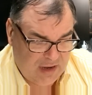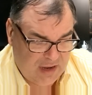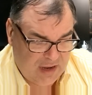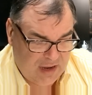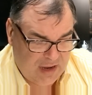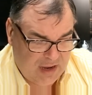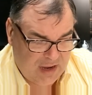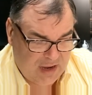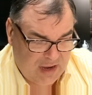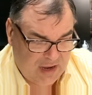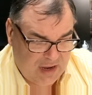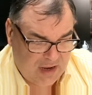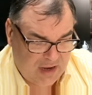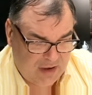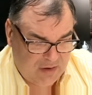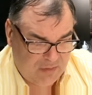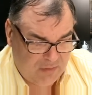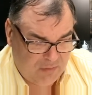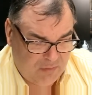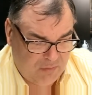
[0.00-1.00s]

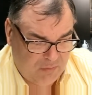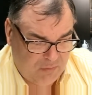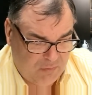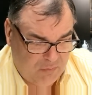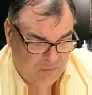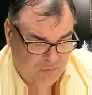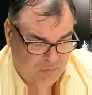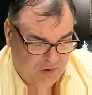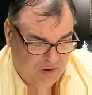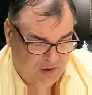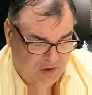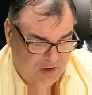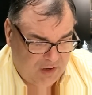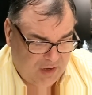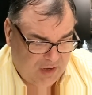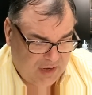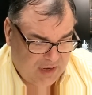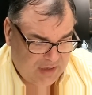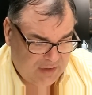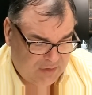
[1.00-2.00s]
And what did
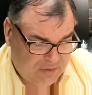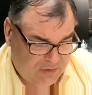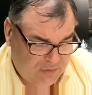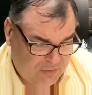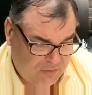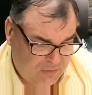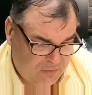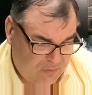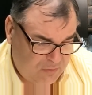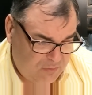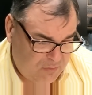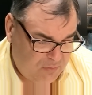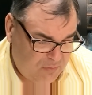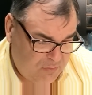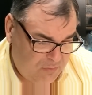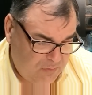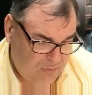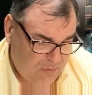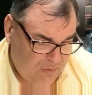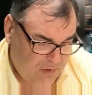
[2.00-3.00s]
I
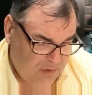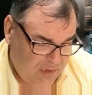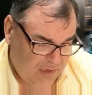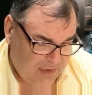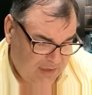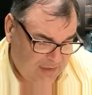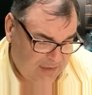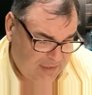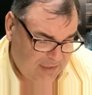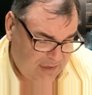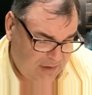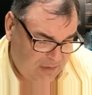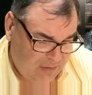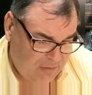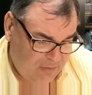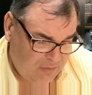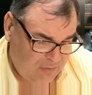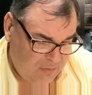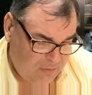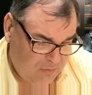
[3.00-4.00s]
do? I
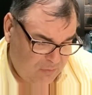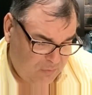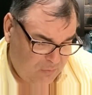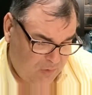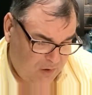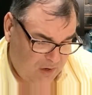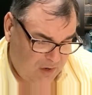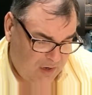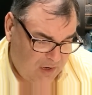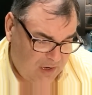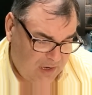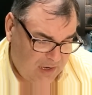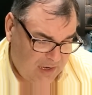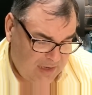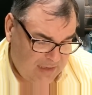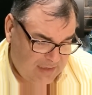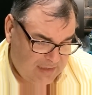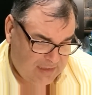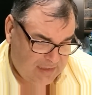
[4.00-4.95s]
tell you what I